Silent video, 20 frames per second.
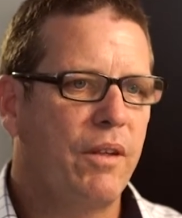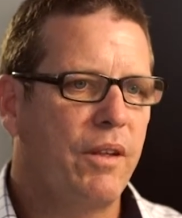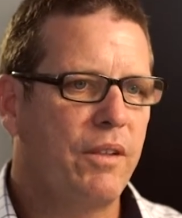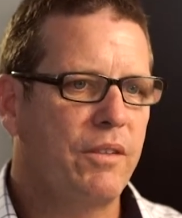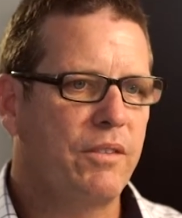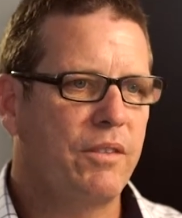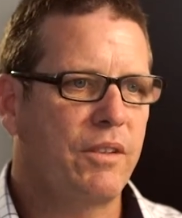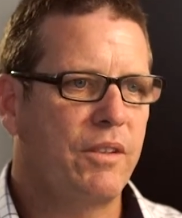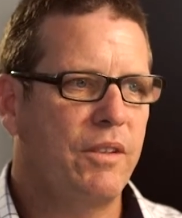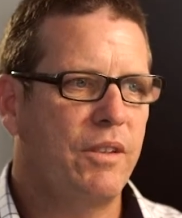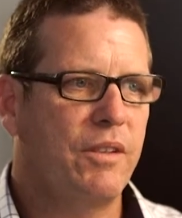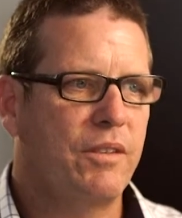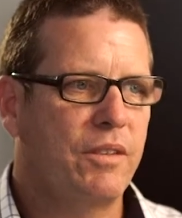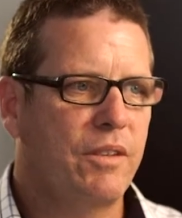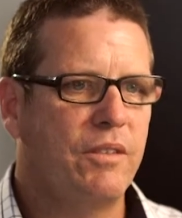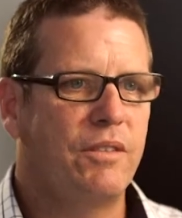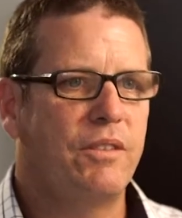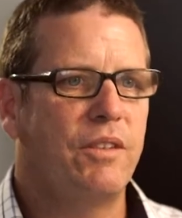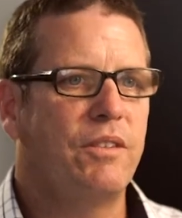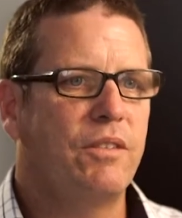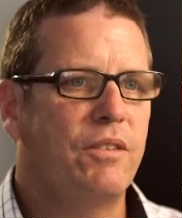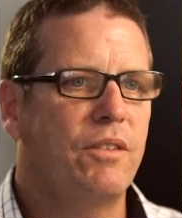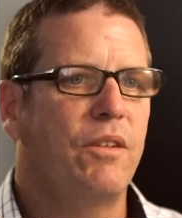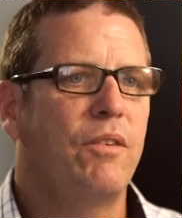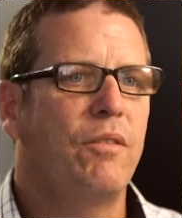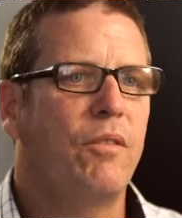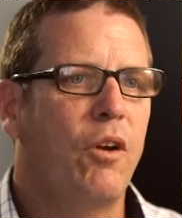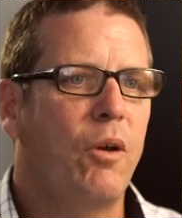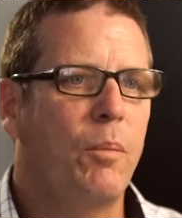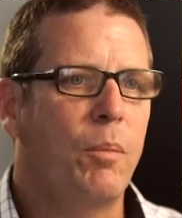It's it's consistent
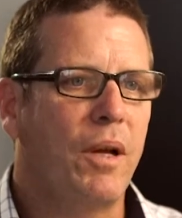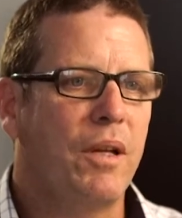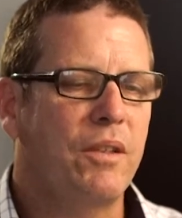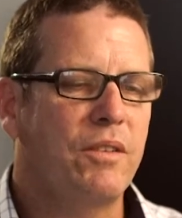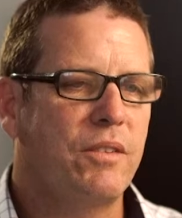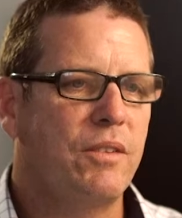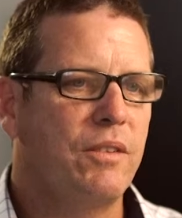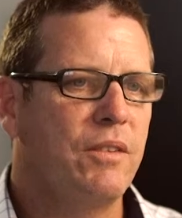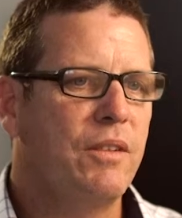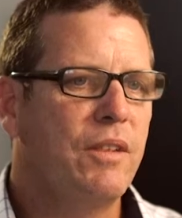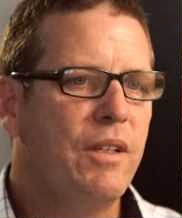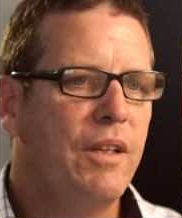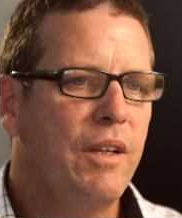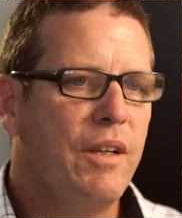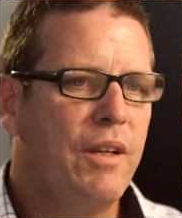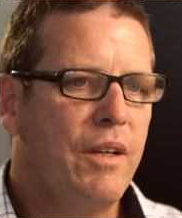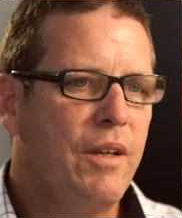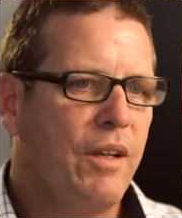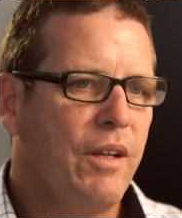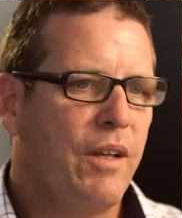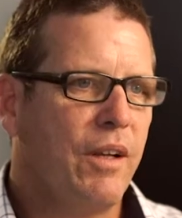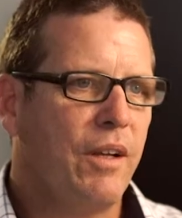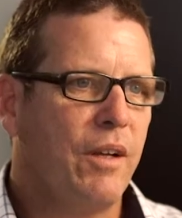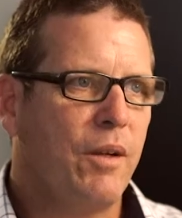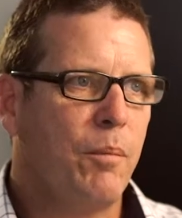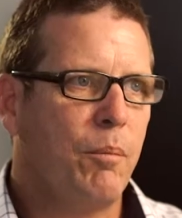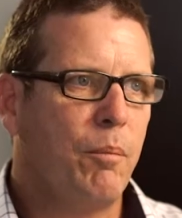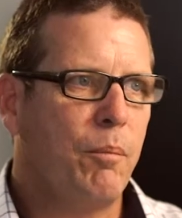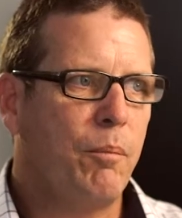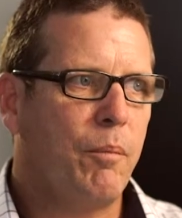and robust, and
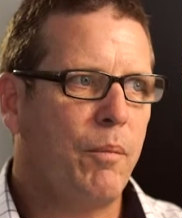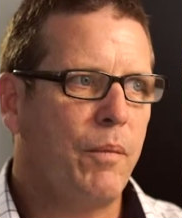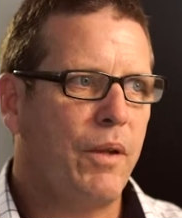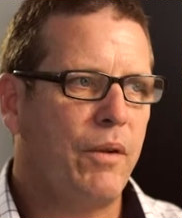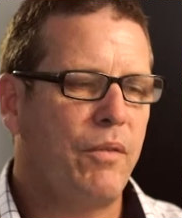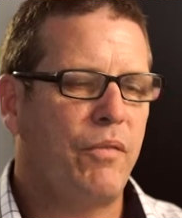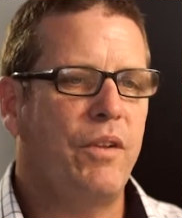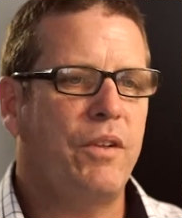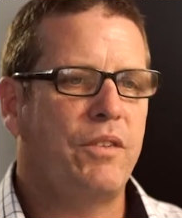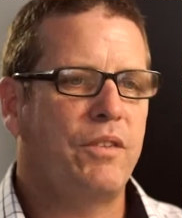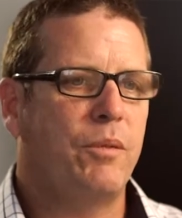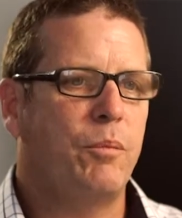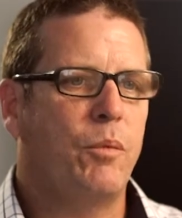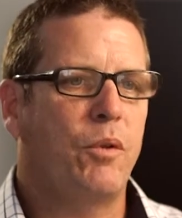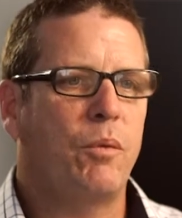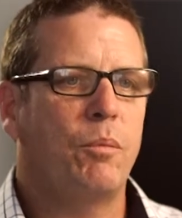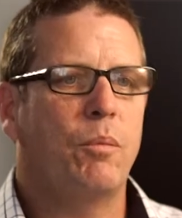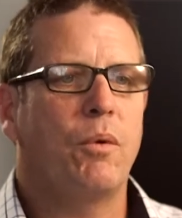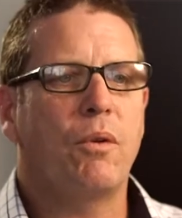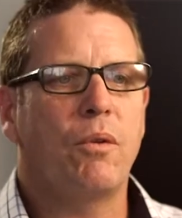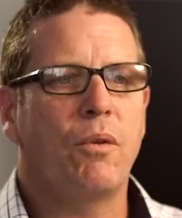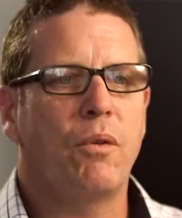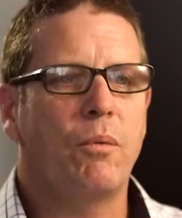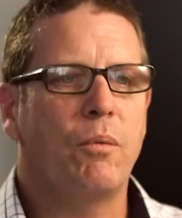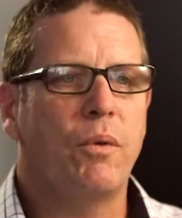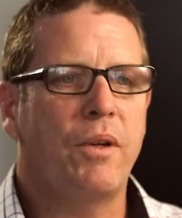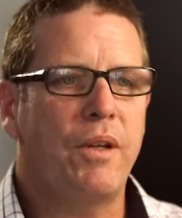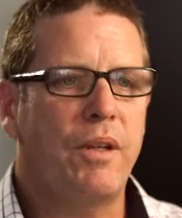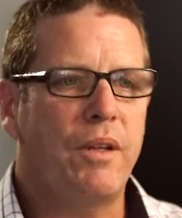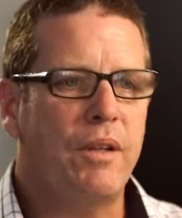um, it fits in with the model that
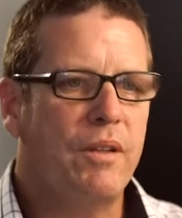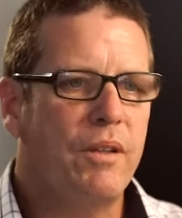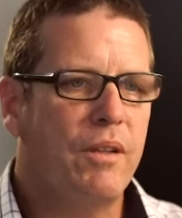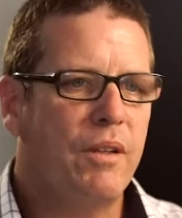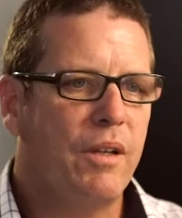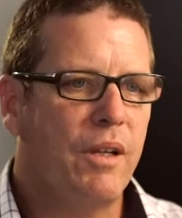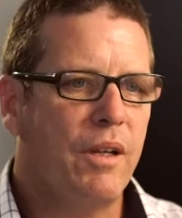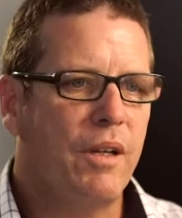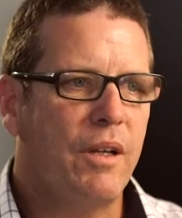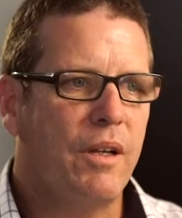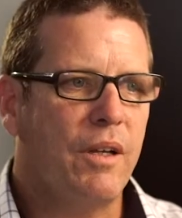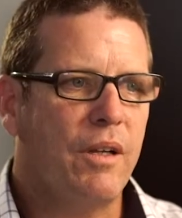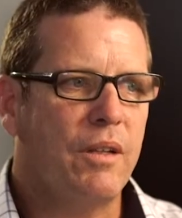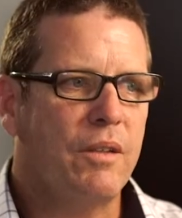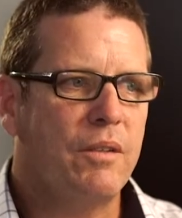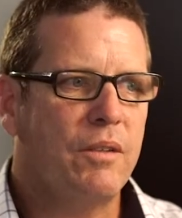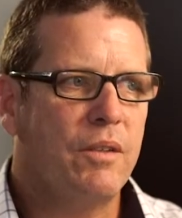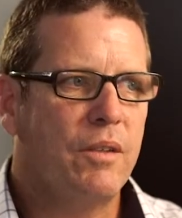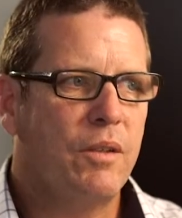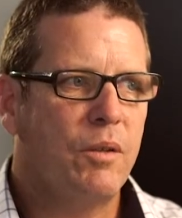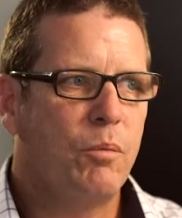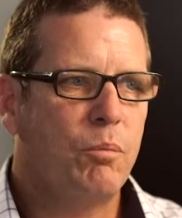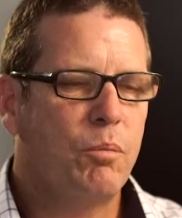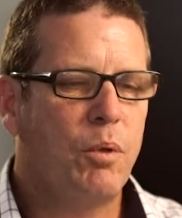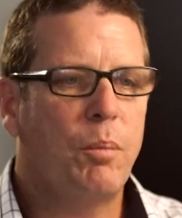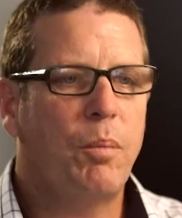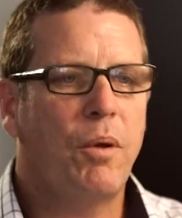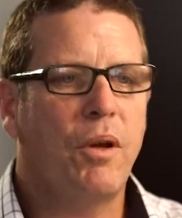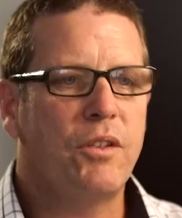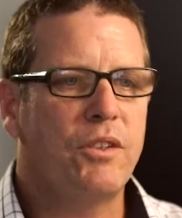we uh,
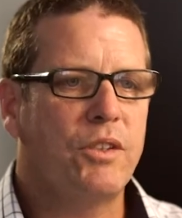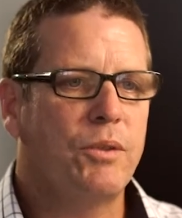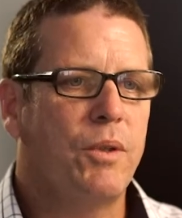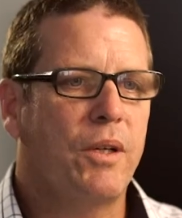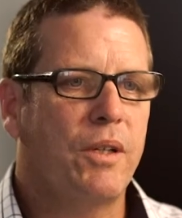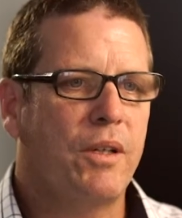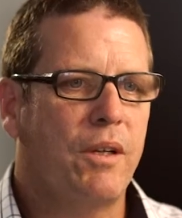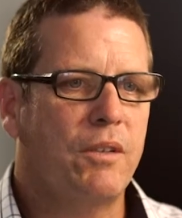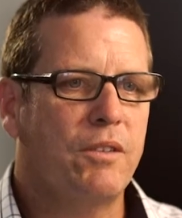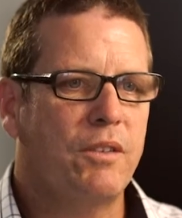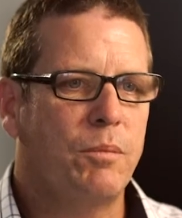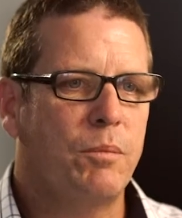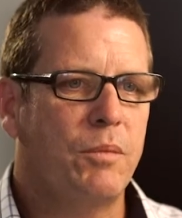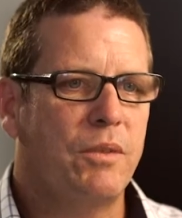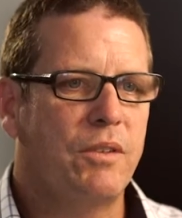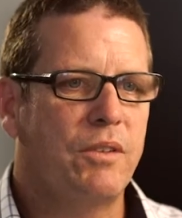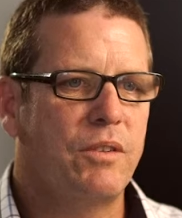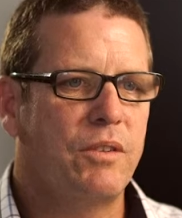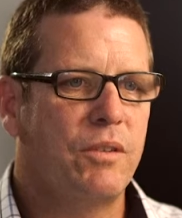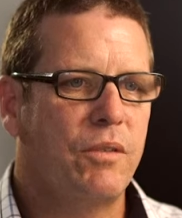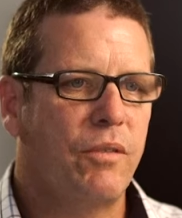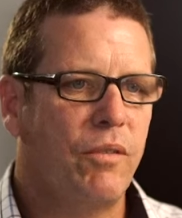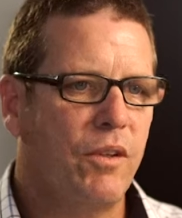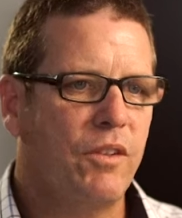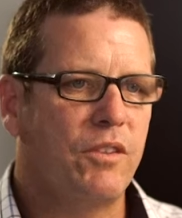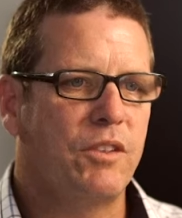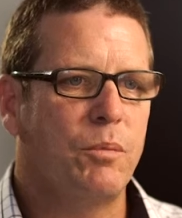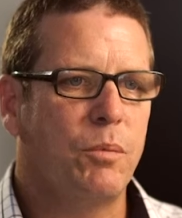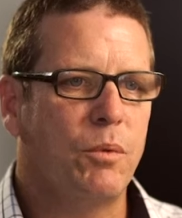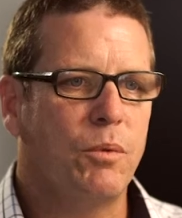propose to our customers:
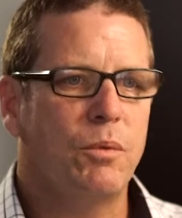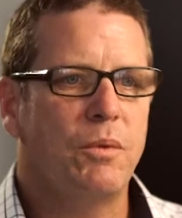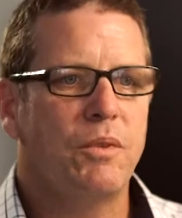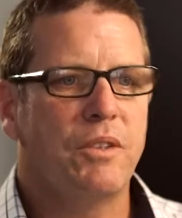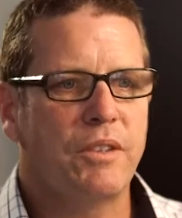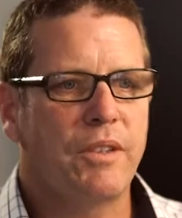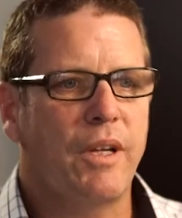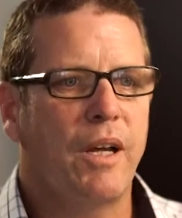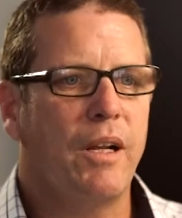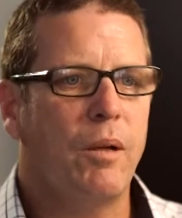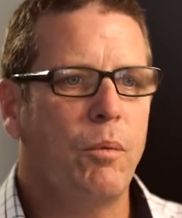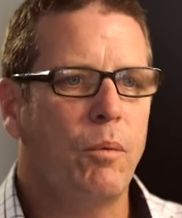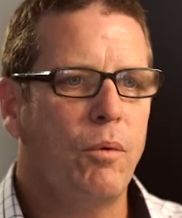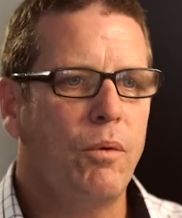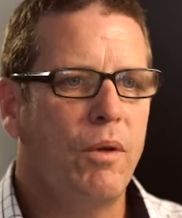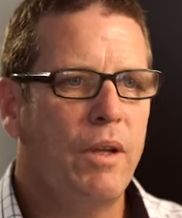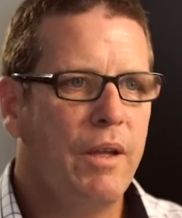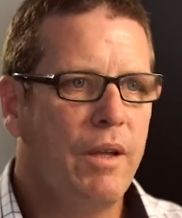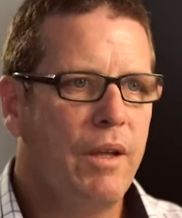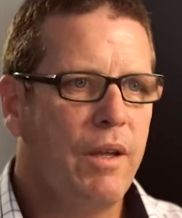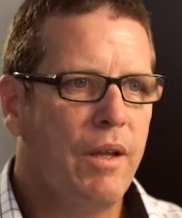flexible, scalable.